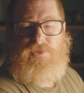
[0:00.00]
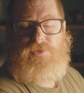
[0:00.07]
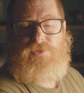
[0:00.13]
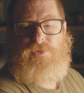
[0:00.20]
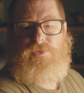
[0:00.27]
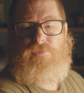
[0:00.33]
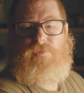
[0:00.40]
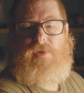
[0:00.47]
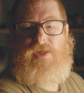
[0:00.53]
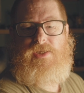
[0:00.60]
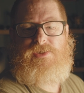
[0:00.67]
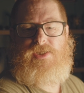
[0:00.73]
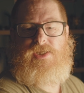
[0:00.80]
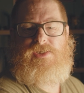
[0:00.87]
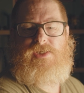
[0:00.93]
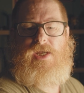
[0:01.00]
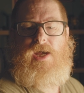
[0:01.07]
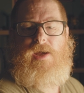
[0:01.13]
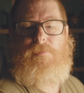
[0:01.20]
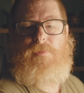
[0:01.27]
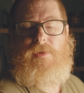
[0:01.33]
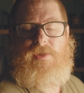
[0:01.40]
to raise this
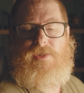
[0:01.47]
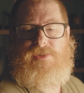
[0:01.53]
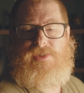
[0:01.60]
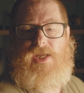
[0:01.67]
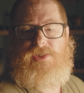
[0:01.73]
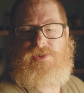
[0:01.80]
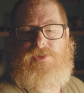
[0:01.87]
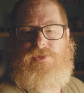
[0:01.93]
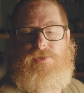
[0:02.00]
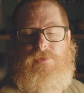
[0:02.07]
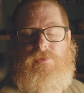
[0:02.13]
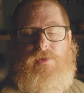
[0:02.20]
up, because that's too